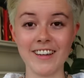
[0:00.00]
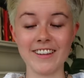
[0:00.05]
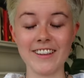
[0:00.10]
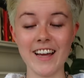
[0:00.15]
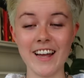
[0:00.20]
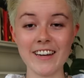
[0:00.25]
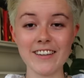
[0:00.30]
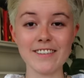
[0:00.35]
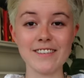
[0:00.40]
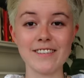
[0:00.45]

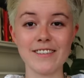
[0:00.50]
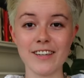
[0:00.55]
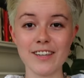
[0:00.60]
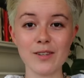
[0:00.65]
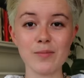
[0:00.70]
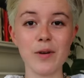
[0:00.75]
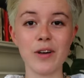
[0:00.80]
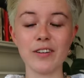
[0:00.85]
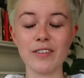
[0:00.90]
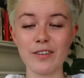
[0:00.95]
That is
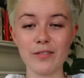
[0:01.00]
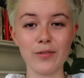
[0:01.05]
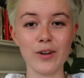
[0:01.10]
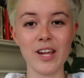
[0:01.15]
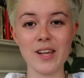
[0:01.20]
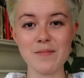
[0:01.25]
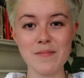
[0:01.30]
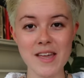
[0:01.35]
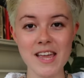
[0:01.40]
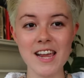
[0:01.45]
6 months of what
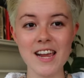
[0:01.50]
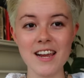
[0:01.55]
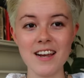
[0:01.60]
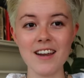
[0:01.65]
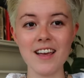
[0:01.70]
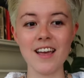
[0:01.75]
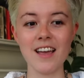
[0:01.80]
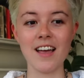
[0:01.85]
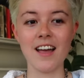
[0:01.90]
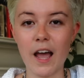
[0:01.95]
I
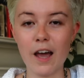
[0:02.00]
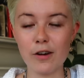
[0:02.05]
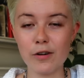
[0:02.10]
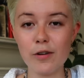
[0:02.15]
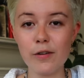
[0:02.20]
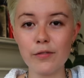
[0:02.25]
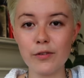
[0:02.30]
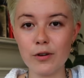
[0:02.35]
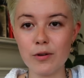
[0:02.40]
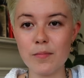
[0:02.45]
made. I don't
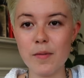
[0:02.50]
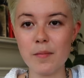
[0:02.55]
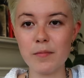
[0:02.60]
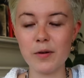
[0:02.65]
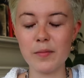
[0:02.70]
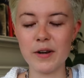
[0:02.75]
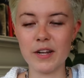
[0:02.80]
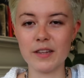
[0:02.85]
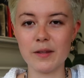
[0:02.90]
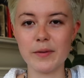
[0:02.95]
know if you
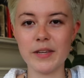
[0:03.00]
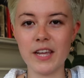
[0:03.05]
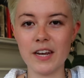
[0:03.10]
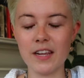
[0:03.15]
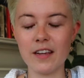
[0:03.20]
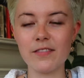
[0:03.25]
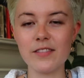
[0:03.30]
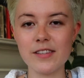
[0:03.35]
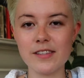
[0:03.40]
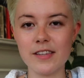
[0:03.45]
remember, but at the
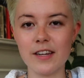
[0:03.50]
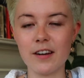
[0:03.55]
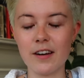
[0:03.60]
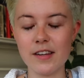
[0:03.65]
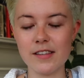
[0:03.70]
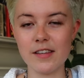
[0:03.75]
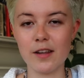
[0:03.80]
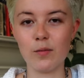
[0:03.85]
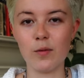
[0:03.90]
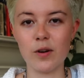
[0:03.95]
beginning of this year, I
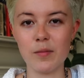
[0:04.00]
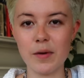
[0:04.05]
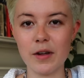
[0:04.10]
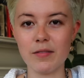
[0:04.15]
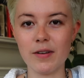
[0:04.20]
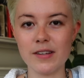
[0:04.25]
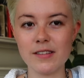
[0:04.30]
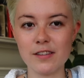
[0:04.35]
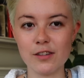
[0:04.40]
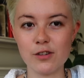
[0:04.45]
said one of my
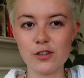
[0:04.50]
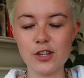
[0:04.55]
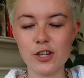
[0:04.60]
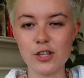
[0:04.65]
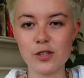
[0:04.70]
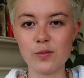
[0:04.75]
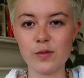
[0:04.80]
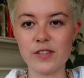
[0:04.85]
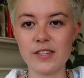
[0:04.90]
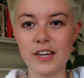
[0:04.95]

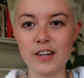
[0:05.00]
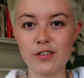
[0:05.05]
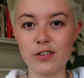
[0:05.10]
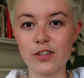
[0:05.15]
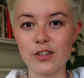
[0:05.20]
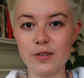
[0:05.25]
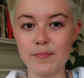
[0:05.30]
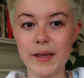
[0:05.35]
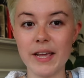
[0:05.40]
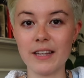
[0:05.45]
resolutions was
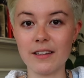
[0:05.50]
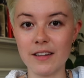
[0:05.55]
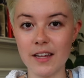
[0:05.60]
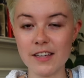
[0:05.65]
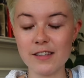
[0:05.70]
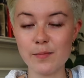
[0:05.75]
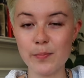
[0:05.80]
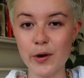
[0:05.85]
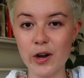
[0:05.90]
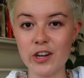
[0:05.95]
actually to make
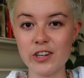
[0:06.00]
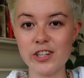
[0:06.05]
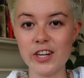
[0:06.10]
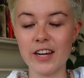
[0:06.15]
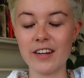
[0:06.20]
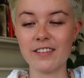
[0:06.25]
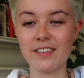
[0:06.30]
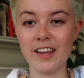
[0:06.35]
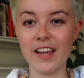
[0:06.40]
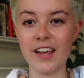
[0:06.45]
less
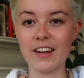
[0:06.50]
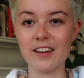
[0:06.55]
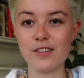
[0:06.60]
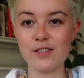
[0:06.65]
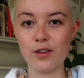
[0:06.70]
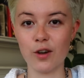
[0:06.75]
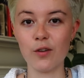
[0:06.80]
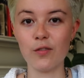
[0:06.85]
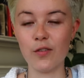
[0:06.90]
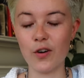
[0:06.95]
projects. And
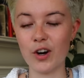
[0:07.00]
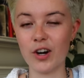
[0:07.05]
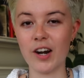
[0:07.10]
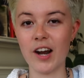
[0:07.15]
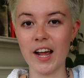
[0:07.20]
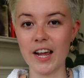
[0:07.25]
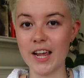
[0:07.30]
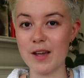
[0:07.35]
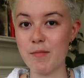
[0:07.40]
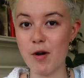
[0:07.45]
so far
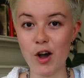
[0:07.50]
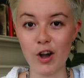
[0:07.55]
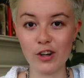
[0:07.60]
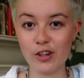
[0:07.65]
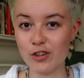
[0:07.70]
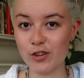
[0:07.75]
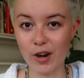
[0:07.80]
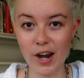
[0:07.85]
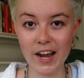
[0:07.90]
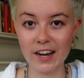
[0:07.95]
I am on
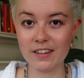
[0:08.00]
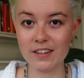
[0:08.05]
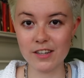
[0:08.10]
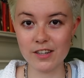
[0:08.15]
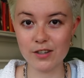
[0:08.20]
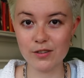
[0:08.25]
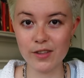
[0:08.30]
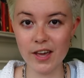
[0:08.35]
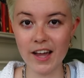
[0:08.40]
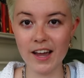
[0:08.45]
track to
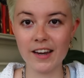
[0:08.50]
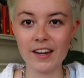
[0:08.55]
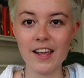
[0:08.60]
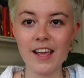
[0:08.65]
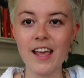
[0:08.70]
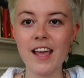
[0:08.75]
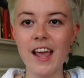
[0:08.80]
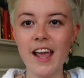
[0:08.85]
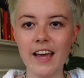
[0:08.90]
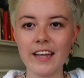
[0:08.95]
do that.
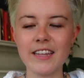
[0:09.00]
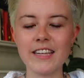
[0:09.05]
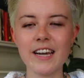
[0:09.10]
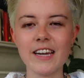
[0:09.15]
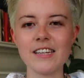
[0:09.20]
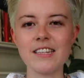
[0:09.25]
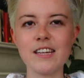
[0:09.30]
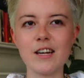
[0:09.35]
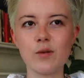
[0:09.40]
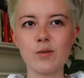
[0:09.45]
And the
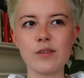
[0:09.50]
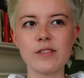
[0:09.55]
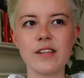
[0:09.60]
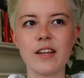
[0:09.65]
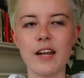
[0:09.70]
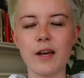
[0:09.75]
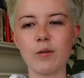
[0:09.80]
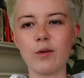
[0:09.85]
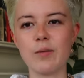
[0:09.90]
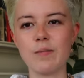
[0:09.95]
idea was that
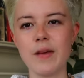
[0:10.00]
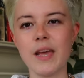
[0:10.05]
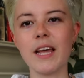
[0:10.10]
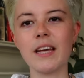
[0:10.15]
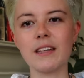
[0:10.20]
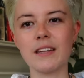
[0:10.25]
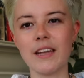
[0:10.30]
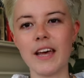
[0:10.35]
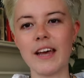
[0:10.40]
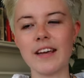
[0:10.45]
I would make
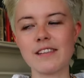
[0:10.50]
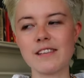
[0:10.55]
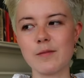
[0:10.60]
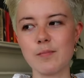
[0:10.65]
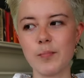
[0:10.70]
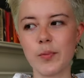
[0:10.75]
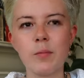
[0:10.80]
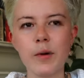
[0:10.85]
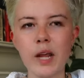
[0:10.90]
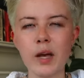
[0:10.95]
less,
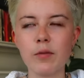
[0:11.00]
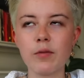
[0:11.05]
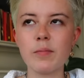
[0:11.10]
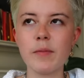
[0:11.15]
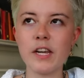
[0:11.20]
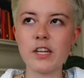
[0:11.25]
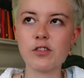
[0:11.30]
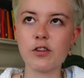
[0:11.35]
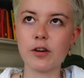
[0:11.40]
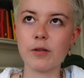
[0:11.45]
but I would
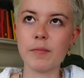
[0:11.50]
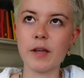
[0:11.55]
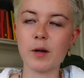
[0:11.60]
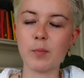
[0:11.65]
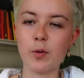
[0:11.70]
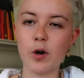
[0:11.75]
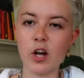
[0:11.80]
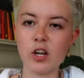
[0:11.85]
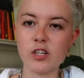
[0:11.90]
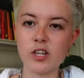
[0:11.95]
make sure to
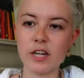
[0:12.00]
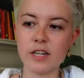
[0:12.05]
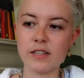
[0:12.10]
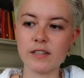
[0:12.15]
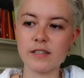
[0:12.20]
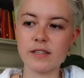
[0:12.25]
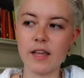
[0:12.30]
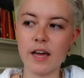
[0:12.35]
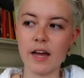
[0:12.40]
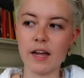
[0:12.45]
make
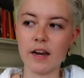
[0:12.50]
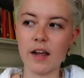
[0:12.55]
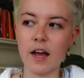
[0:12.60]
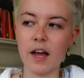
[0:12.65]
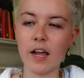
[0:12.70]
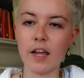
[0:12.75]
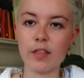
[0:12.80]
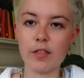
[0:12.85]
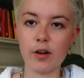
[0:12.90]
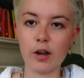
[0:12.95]
projects that
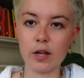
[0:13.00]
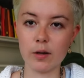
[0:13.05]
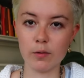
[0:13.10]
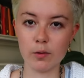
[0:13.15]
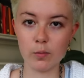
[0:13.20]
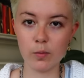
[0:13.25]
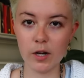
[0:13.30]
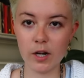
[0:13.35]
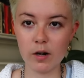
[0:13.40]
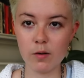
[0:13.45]
I thought I
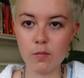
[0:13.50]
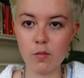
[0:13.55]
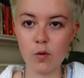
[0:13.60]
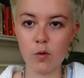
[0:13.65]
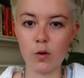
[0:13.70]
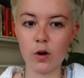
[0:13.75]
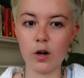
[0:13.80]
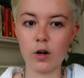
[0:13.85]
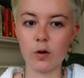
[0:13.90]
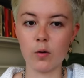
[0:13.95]
would wear
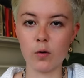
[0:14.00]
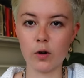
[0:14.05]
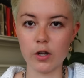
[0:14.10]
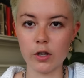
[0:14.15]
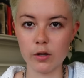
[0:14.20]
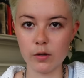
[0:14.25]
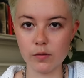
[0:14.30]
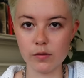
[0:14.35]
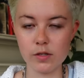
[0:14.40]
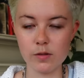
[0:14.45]
more or
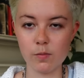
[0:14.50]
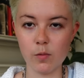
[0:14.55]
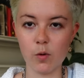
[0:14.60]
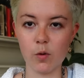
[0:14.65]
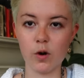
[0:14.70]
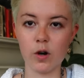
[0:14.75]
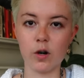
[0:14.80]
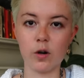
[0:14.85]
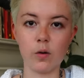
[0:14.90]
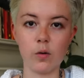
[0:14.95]
use
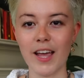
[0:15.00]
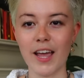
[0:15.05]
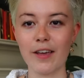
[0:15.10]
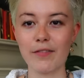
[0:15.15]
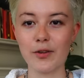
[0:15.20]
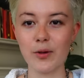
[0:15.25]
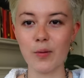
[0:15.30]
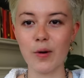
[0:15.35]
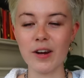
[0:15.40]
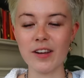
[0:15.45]
more.
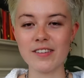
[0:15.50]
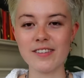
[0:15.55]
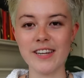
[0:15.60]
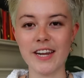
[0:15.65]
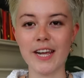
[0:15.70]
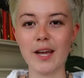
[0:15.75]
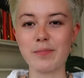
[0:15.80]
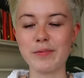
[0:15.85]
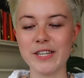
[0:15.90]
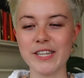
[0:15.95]
If you want to
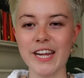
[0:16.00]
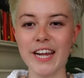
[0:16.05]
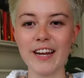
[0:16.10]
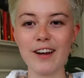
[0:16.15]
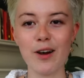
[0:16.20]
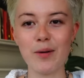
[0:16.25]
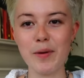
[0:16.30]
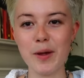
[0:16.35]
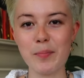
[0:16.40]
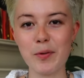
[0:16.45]
stay up to date
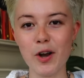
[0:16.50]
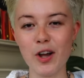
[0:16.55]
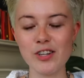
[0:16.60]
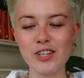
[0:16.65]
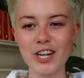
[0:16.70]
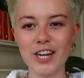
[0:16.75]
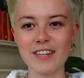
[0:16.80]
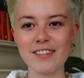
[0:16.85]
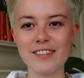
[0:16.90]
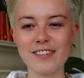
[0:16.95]
on my
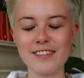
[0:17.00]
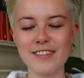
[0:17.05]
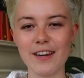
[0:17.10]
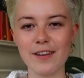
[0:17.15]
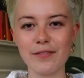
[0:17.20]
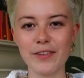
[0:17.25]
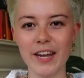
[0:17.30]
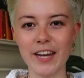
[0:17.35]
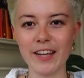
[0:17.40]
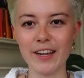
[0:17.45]
projects, instead
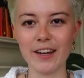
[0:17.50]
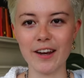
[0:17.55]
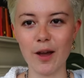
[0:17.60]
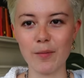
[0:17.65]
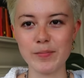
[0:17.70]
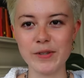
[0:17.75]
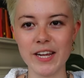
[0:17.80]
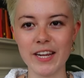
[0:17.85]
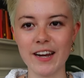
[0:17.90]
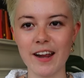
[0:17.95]
of getting an
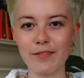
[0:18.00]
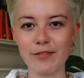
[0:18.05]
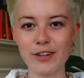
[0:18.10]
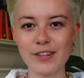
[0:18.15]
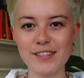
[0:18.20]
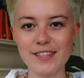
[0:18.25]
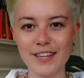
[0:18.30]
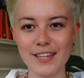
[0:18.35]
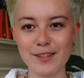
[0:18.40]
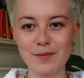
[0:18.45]
update every
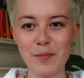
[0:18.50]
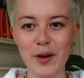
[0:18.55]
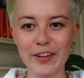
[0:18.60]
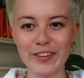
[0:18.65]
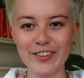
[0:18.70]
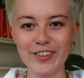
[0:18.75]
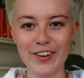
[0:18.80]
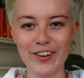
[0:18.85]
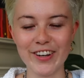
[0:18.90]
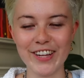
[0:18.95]
6
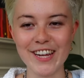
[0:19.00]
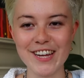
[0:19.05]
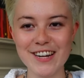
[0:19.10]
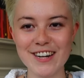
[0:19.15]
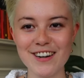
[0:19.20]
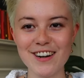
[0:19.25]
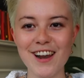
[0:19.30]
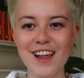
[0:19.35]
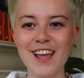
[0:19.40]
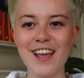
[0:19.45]
months on
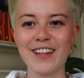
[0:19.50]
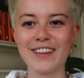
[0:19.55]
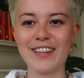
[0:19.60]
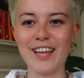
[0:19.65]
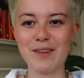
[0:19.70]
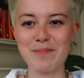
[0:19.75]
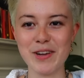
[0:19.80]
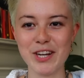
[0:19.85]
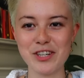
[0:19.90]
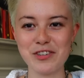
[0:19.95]
here,
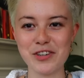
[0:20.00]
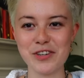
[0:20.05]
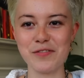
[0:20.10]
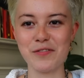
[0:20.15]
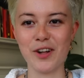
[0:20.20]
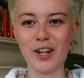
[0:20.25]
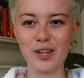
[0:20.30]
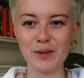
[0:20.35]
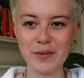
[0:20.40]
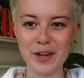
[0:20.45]
then make sure you
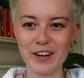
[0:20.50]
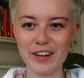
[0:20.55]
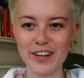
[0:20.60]
follow me